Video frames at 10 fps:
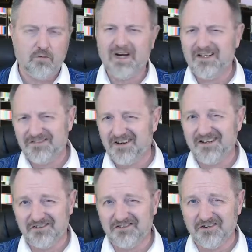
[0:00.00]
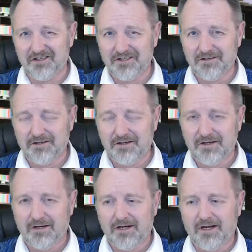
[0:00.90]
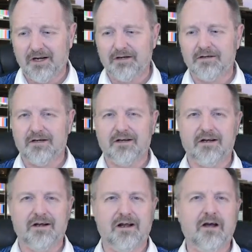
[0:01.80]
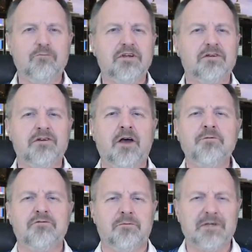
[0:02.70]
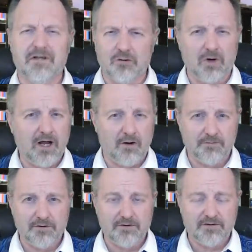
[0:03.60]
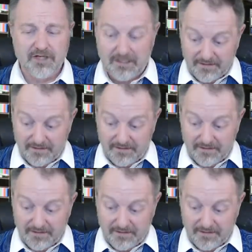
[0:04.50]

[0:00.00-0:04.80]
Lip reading: why it's kind of silly, and how we can come to a middle ground that